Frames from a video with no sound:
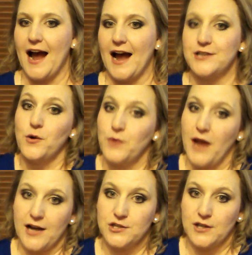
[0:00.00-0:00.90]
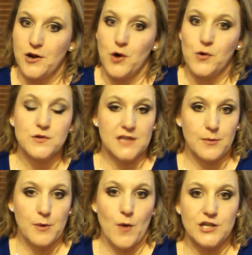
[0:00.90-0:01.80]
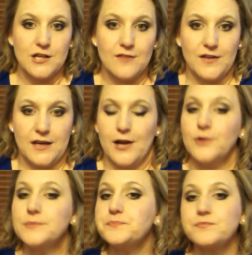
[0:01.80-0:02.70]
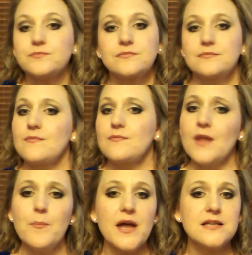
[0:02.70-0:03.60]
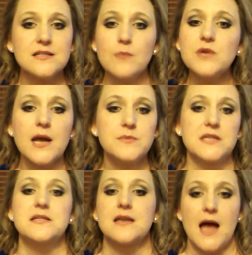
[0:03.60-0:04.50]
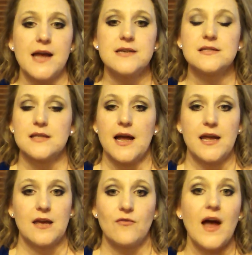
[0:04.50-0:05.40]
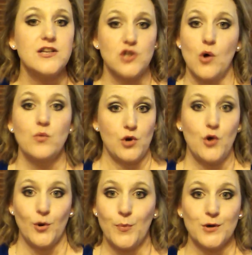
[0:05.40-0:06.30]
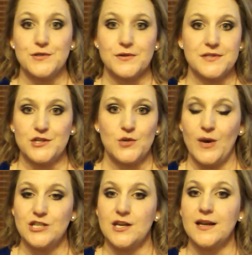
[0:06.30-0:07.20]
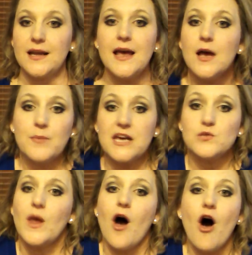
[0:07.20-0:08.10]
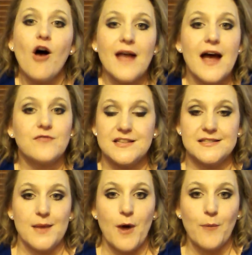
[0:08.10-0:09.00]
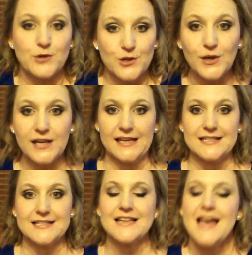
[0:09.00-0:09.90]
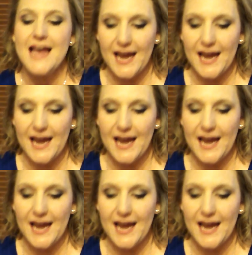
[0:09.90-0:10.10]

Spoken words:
I don't actually know who's going to be watching the video, but sometimes it's nice, like if I don't know your personal situation, because we all have the same opportunities.